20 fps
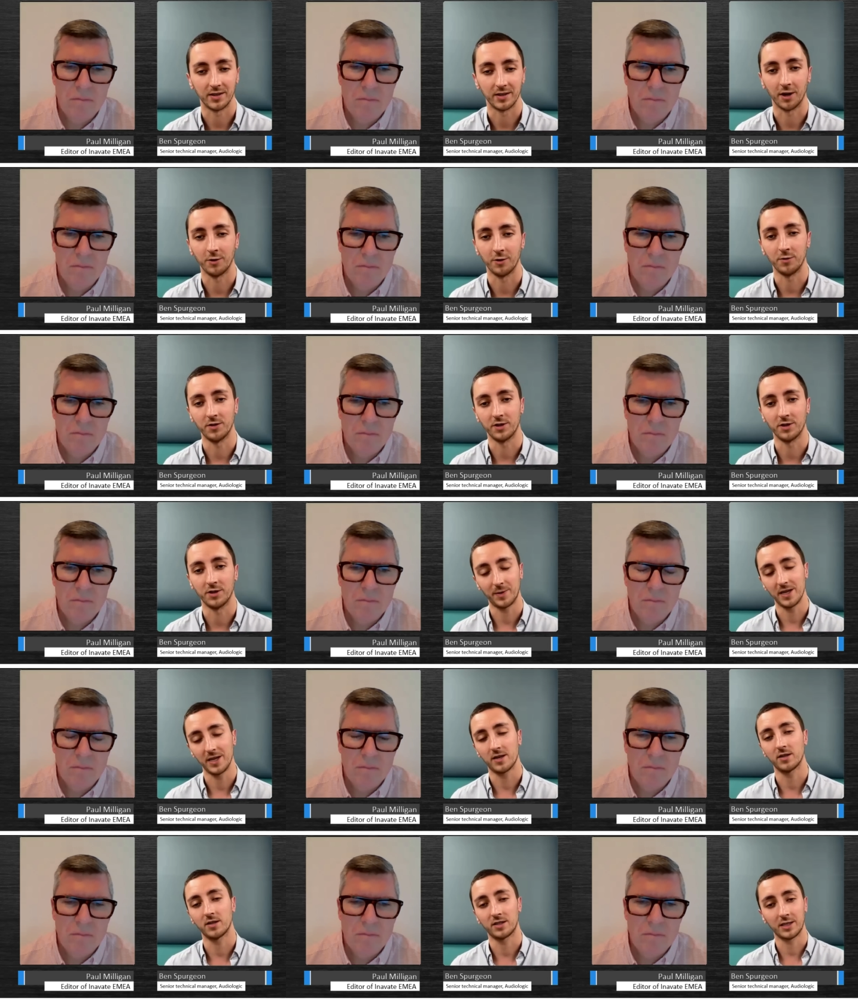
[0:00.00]
Speaker 1: So the
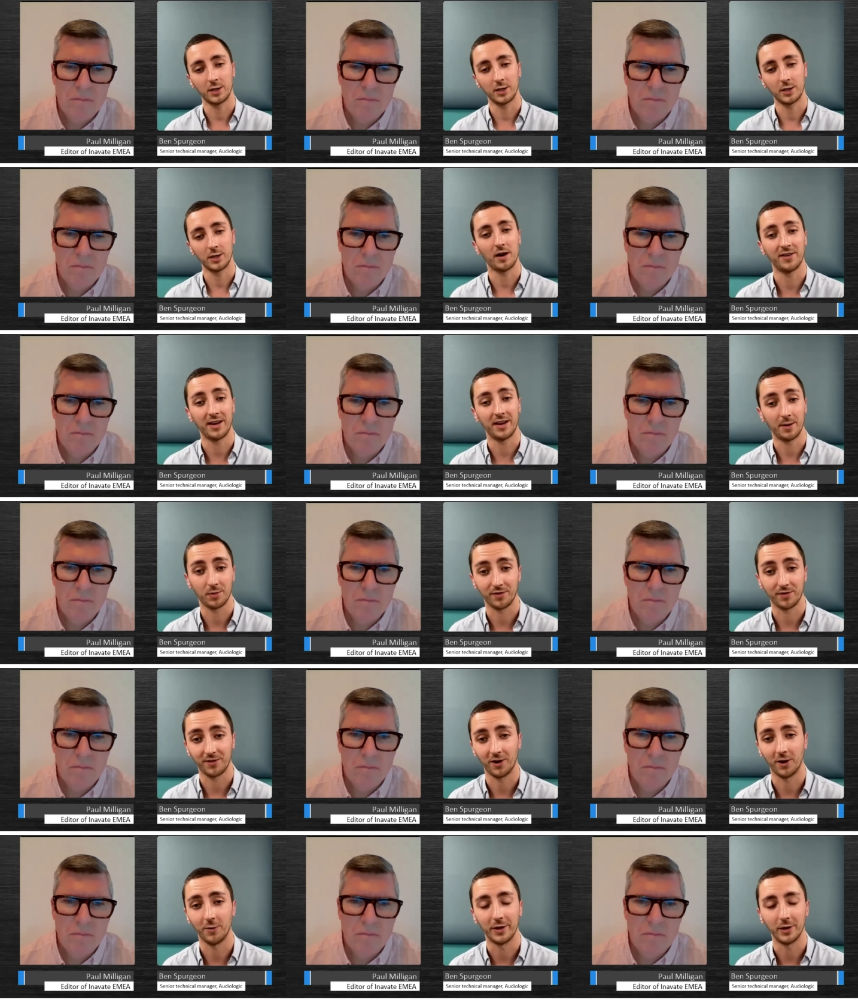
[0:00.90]
speakers still have an
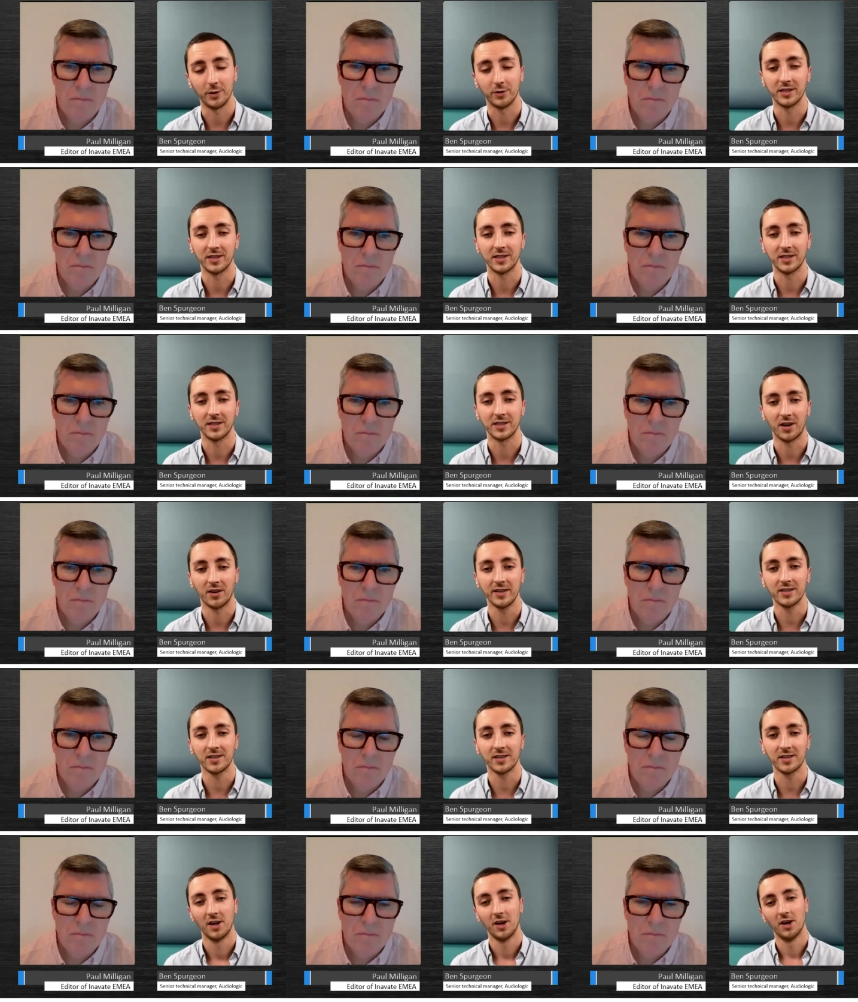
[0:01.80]
amplifier built
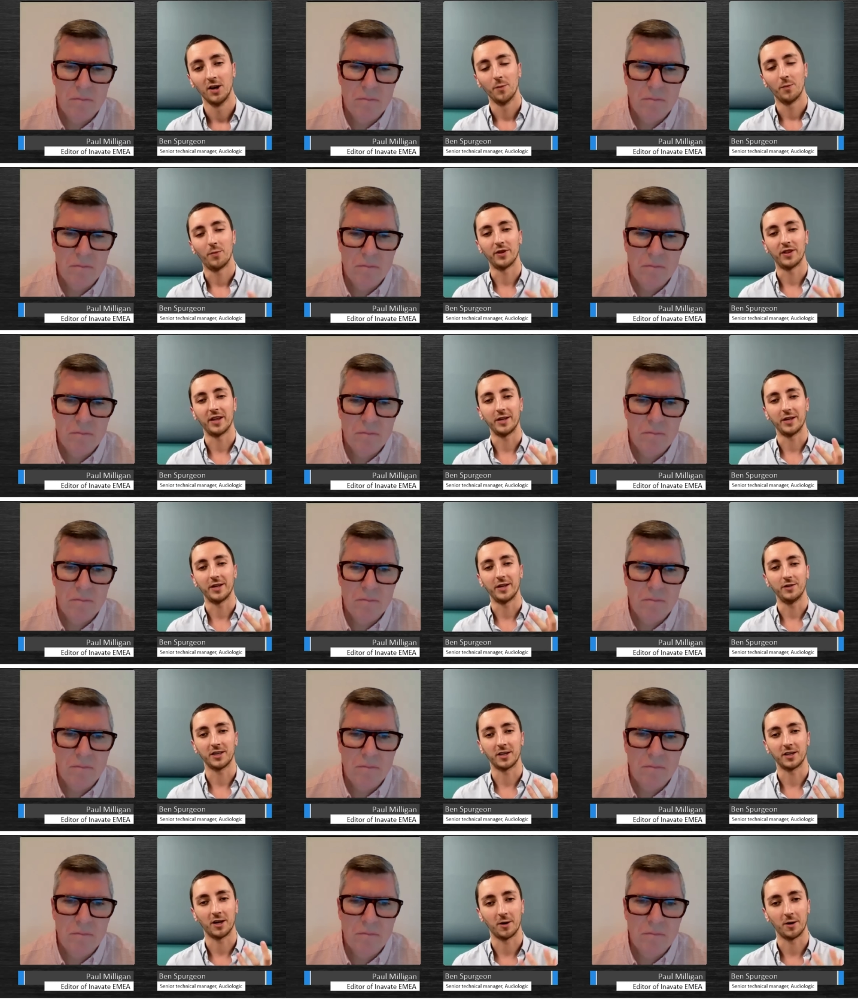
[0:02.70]
inside, but they're
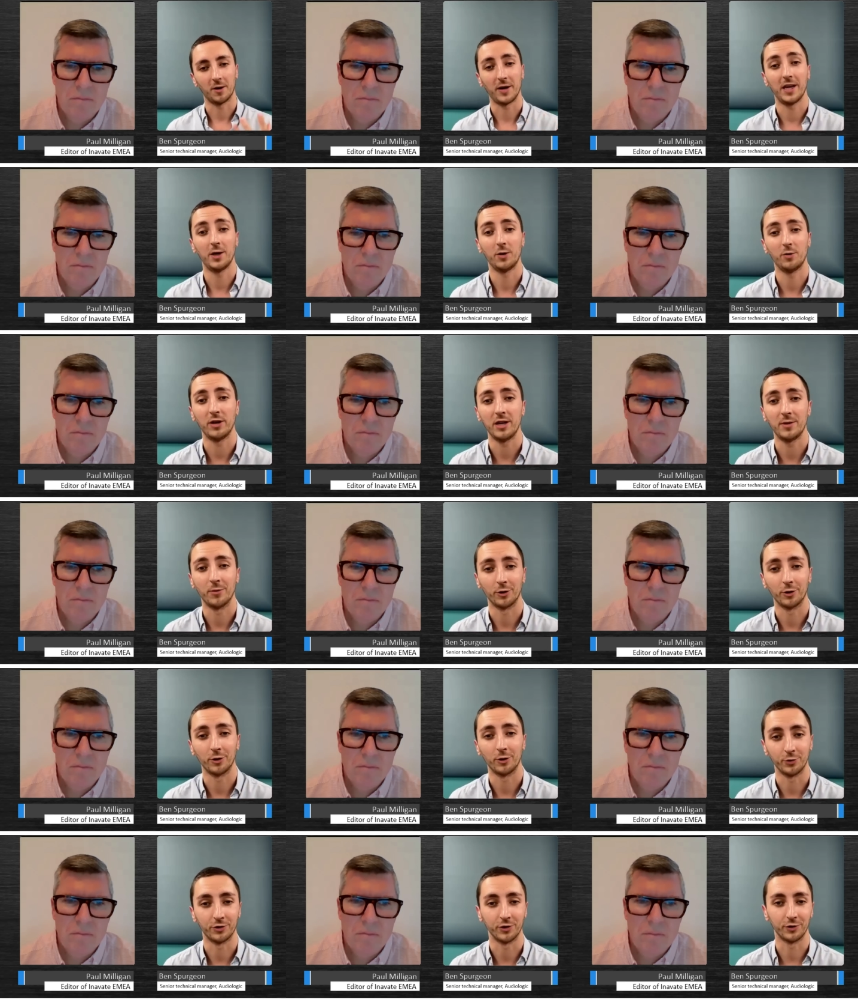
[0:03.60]
using a PoE
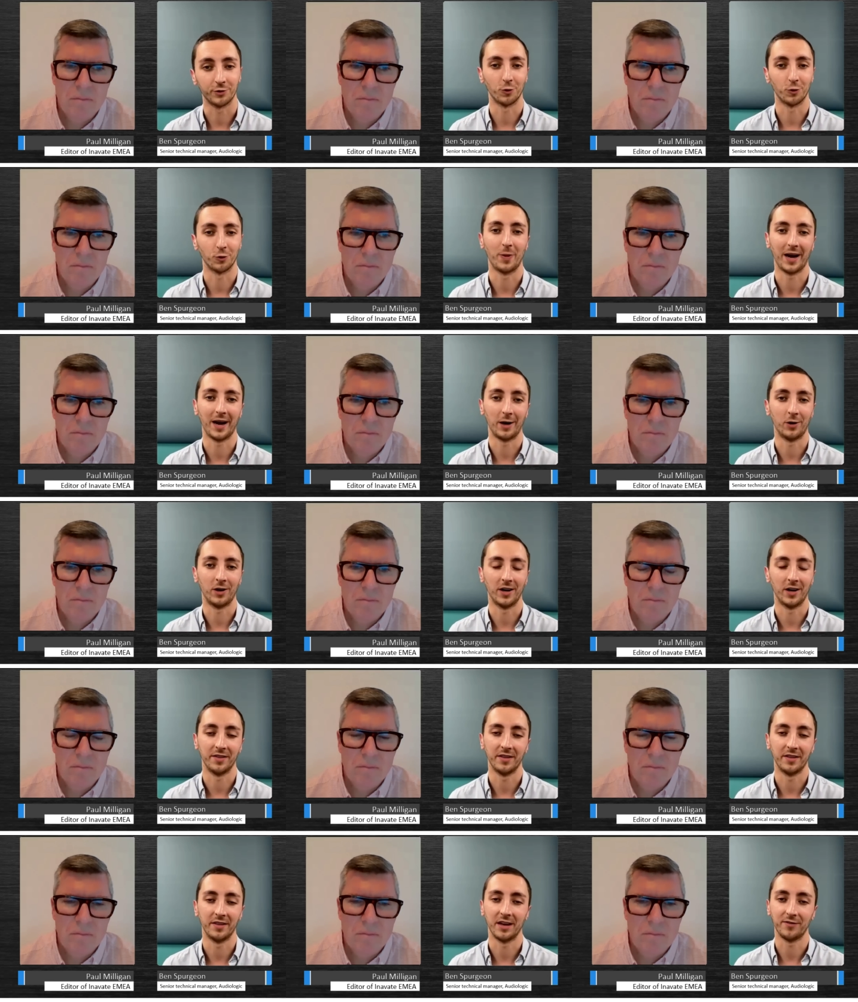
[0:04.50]
module to draw
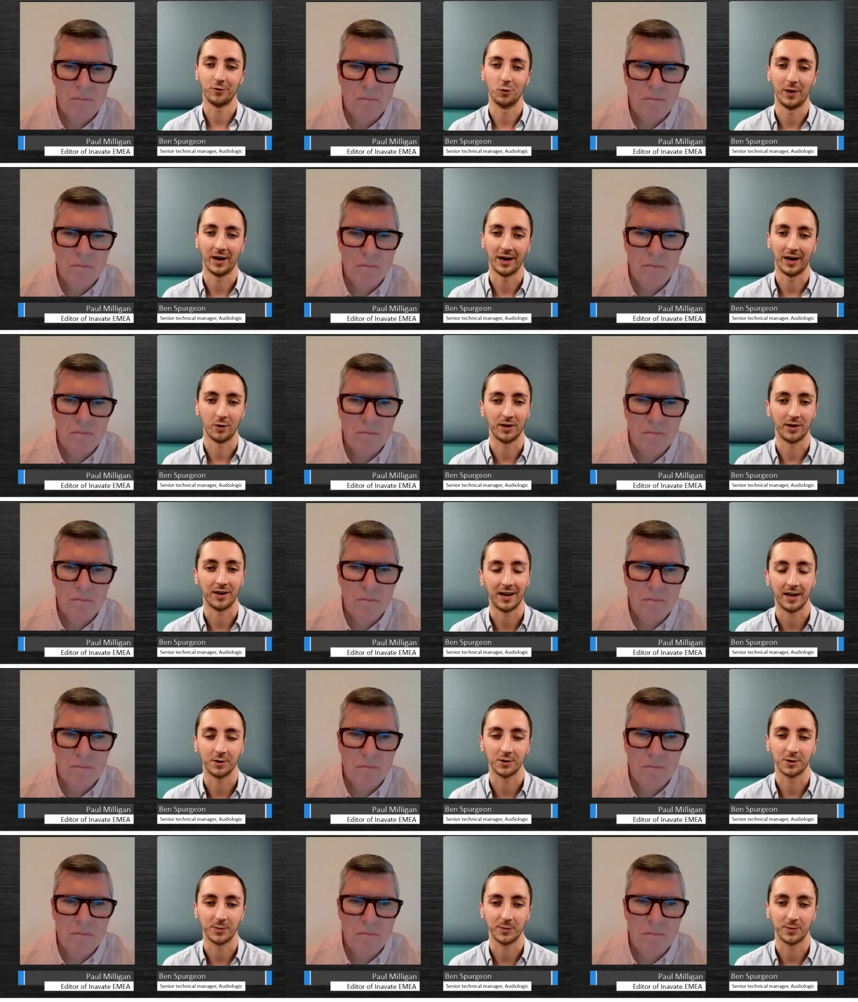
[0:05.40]
power and therefore power the
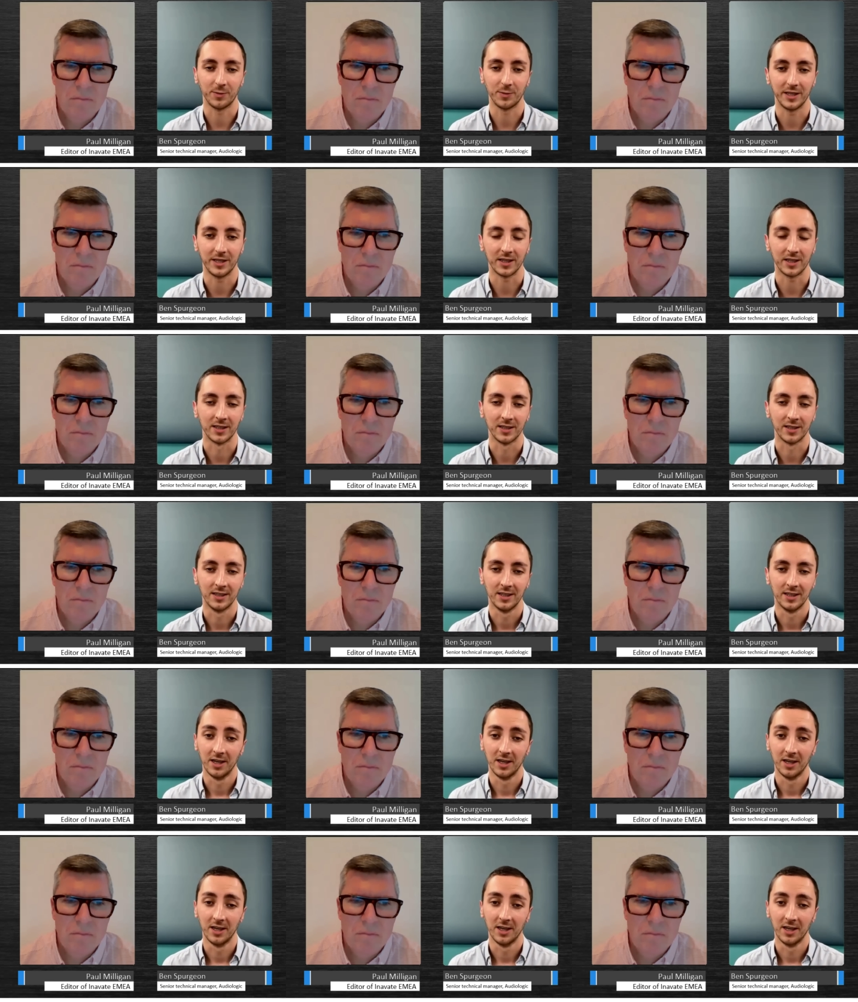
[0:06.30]
loudspeaker